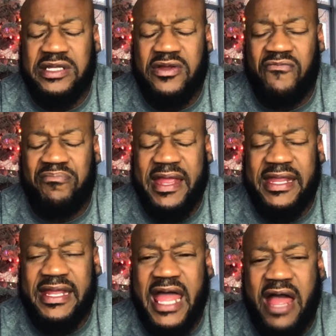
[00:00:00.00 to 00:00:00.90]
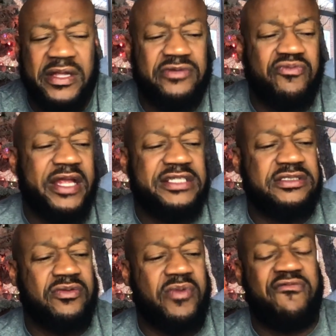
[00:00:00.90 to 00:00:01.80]
on Bankhead Highway
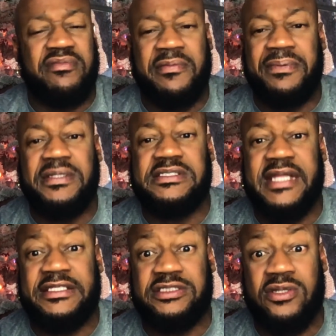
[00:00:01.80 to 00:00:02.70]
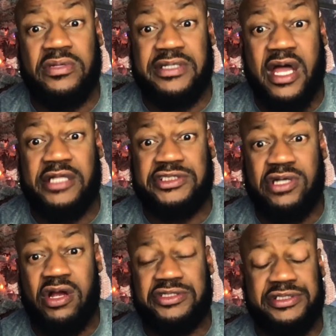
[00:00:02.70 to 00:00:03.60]
racing away from the police in that stolen Dodge
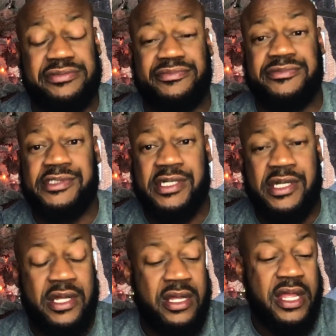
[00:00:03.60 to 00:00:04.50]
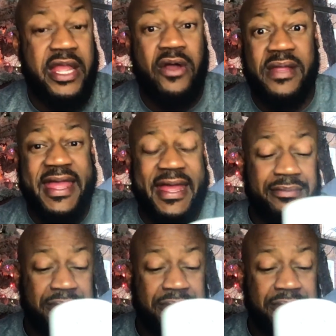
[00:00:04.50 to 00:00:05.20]
Charger, Hellcat,